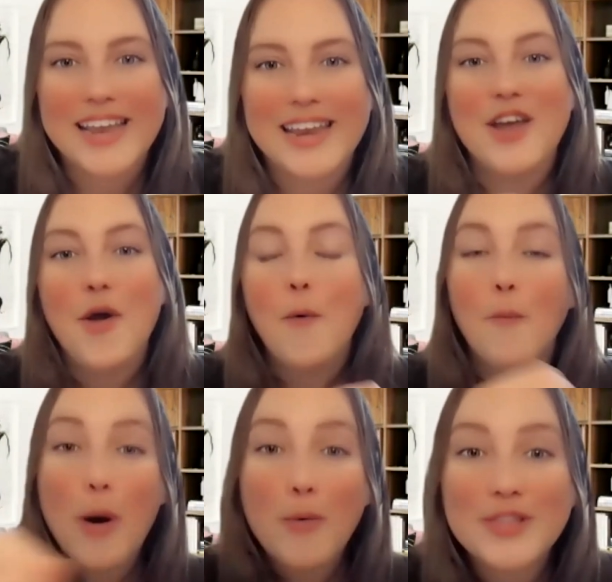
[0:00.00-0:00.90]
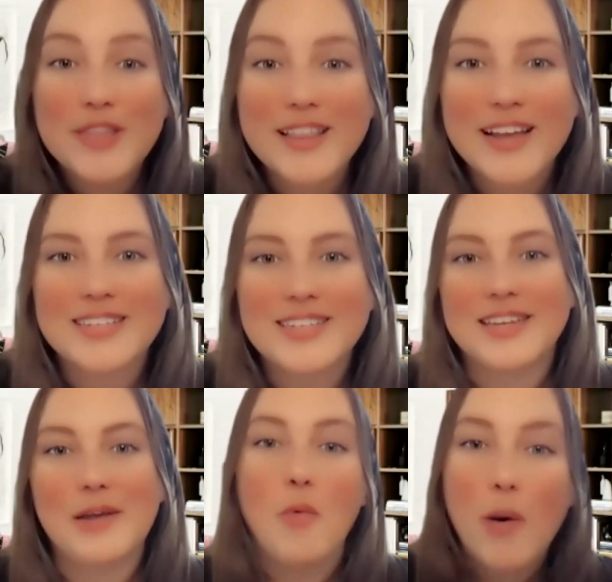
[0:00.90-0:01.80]
And what would they like to
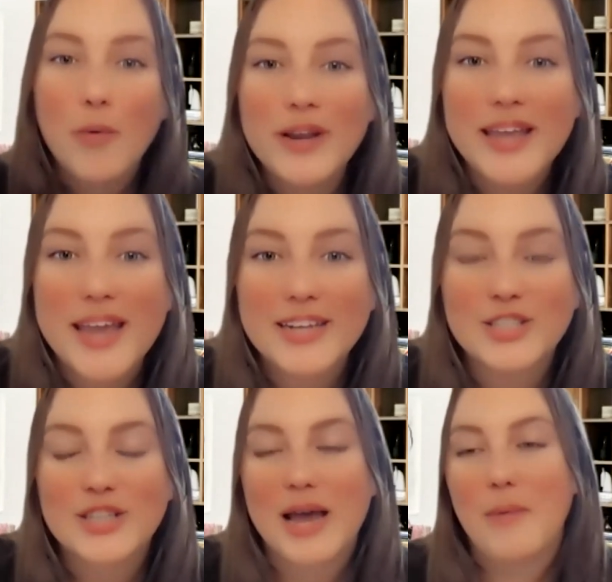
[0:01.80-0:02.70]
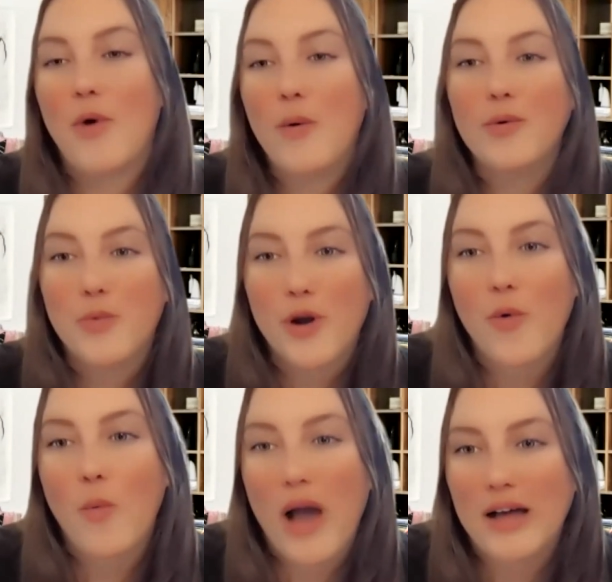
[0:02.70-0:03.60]
see? What would engage them? What would work
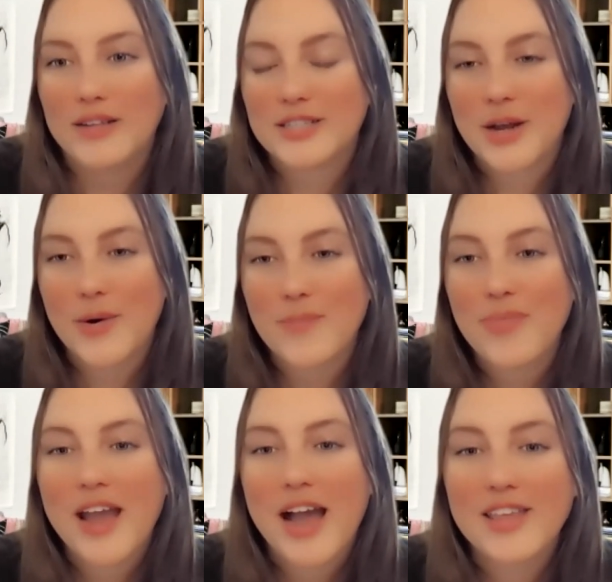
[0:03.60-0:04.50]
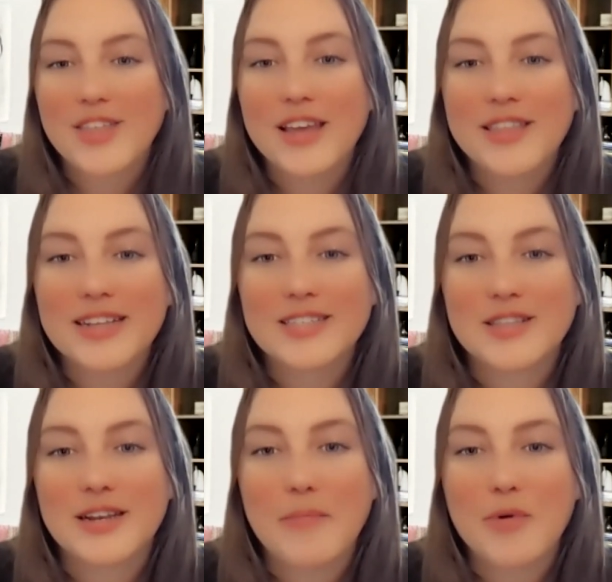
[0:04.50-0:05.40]
well? So I think that's
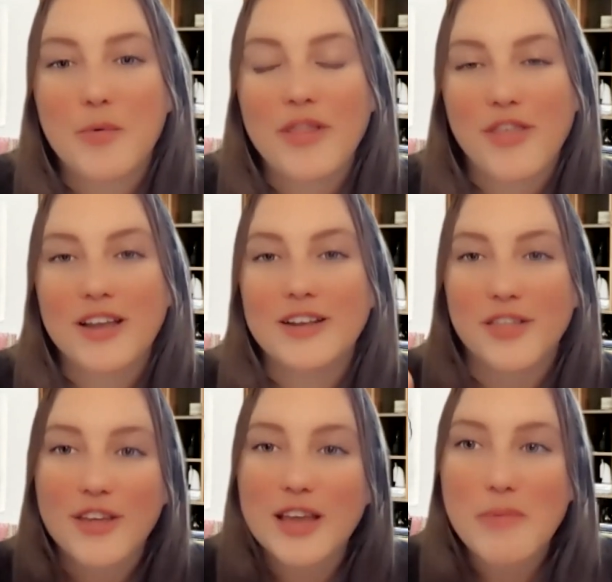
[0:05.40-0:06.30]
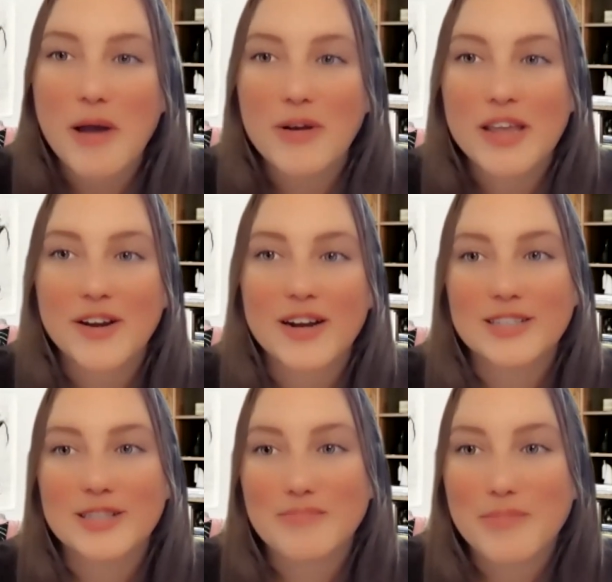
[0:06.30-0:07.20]
the number one thing to think about here
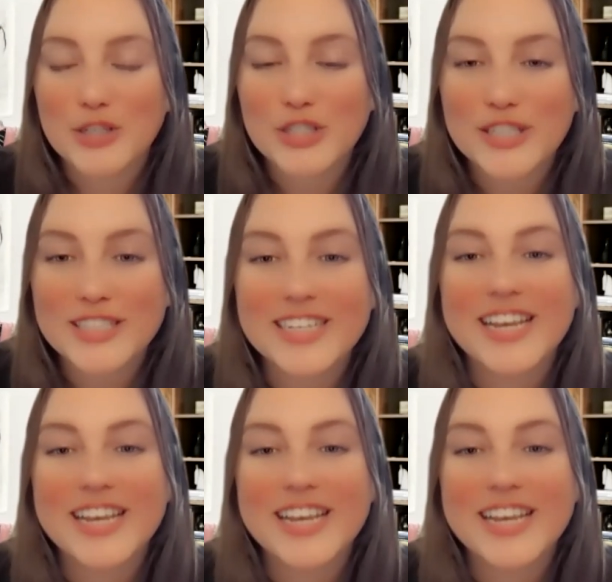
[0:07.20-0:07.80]
as the merchant